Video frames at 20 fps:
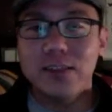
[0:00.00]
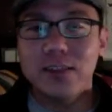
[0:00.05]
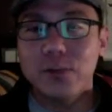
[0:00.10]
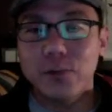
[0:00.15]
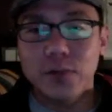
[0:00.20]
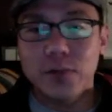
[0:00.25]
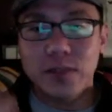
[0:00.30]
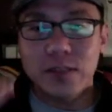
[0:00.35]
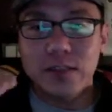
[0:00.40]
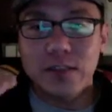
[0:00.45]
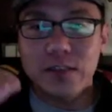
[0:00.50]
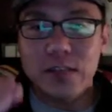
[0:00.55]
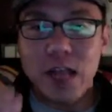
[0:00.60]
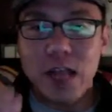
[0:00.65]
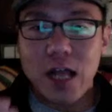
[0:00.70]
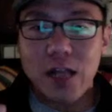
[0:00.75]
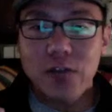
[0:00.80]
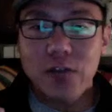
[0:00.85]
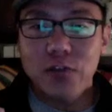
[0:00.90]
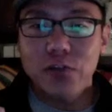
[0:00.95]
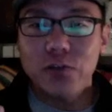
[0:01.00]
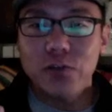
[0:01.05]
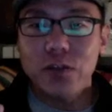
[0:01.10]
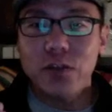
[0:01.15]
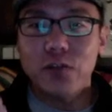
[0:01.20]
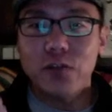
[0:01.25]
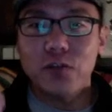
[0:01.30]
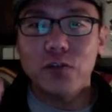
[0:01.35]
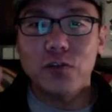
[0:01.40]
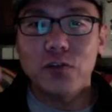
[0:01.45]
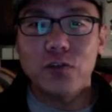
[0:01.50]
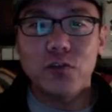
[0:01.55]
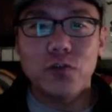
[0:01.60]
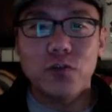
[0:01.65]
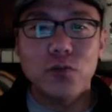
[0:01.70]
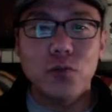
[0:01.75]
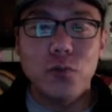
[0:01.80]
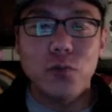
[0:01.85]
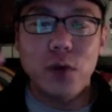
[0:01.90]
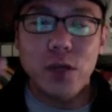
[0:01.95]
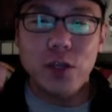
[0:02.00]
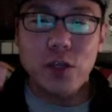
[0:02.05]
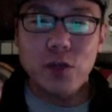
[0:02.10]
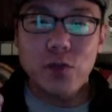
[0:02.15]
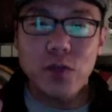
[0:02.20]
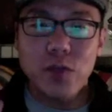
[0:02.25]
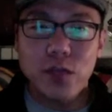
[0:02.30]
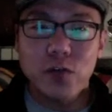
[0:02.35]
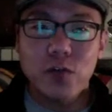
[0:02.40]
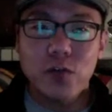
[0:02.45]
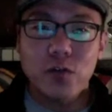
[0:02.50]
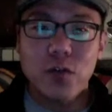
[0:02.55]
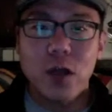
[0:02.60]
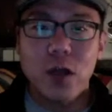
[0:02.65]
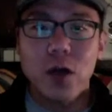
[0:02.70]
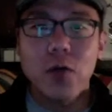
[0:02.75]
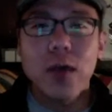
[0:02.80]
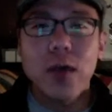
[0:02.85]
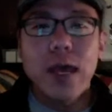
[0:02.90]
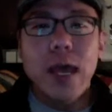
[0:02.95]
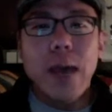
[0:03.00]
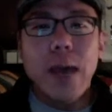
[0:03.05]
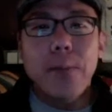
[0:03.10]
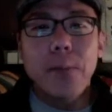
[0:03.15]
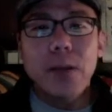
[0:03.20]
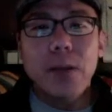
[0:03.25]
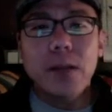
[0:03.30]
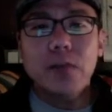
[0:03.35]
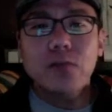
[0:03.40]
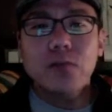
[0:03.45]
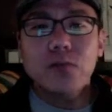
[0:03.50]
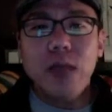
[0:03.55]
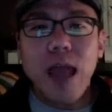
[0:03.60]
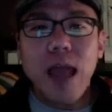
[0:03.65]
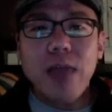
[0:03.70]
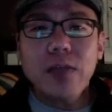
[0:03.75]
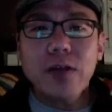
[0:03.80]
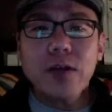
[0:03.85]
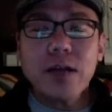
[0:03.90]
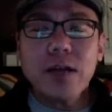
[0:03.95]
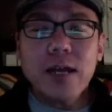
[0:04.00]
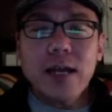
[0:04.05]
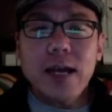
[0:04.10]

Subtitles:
what this knowledge you need to do, what you need to know, but it's rather